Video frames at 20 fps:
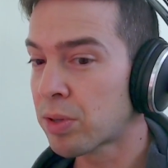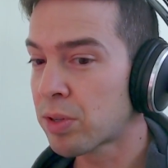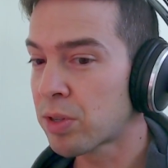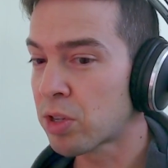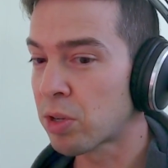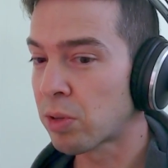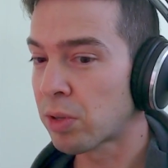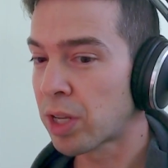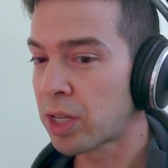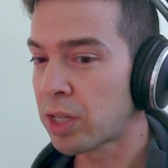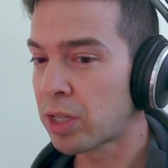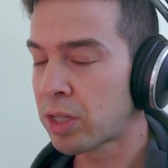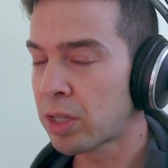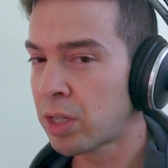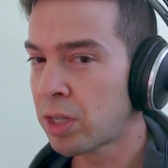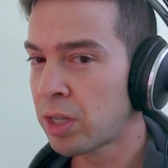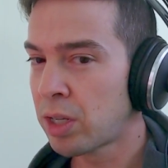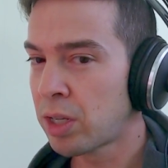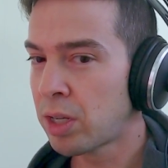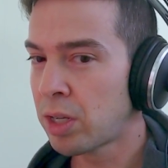So like
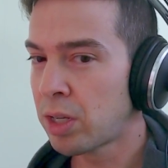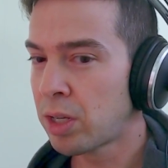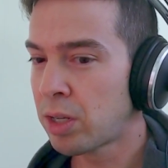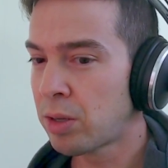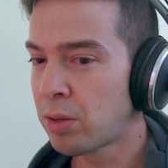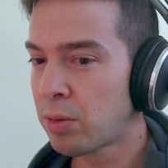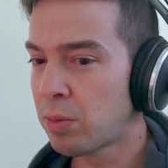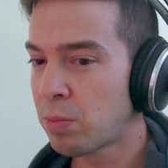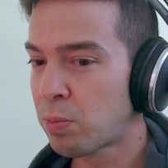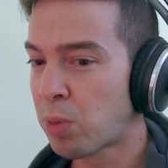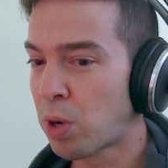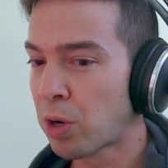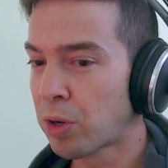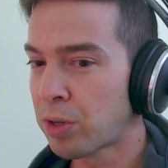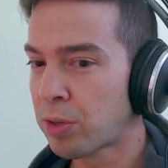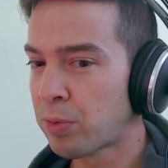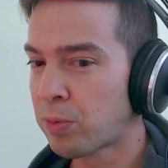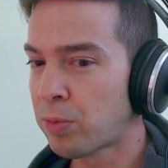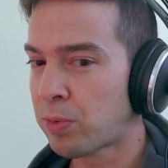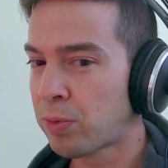part
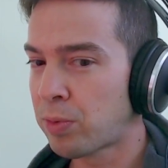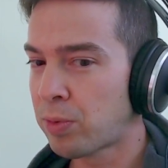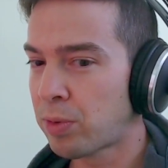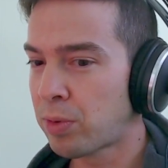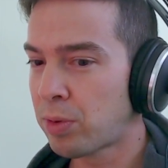of,